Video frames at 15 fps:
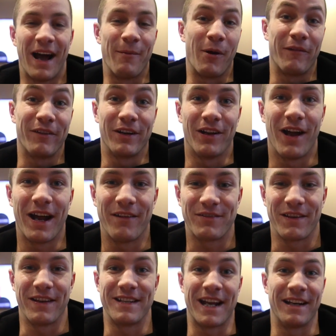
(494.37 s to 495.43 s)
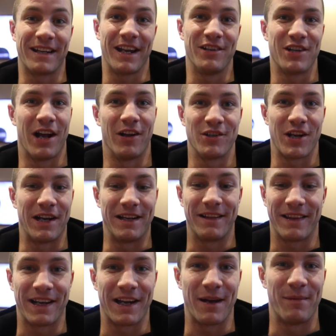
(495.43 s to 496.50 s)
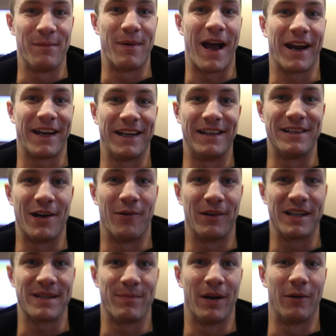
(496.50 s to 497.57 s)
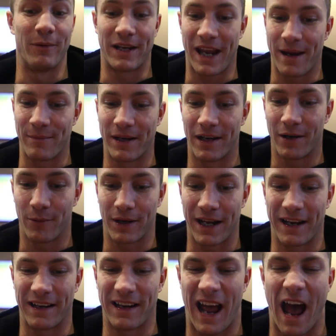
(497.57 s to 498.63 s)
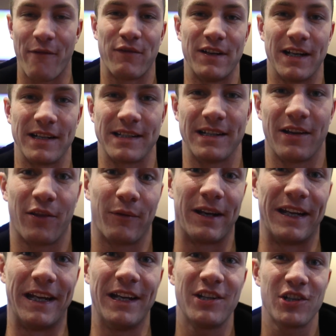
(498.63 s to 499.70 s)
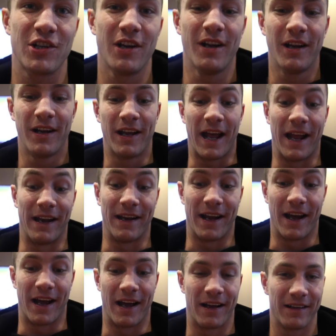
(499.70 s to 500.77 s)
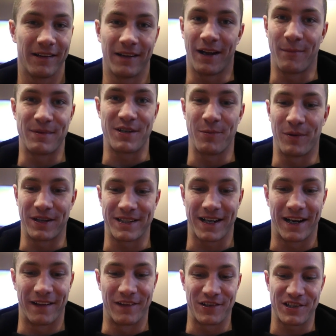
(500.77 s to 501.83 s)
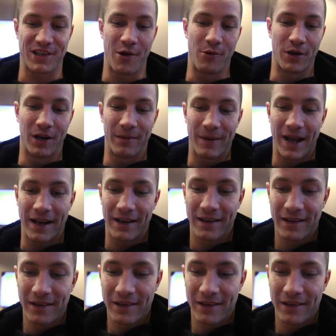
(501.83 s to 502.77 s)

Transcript: I'm not even gonna lie, after the 10K challenge, I didn't think I'd be back eating donuts, but we came here, we're getting half a dozen, three each, and I'm super excited. They're so good, man.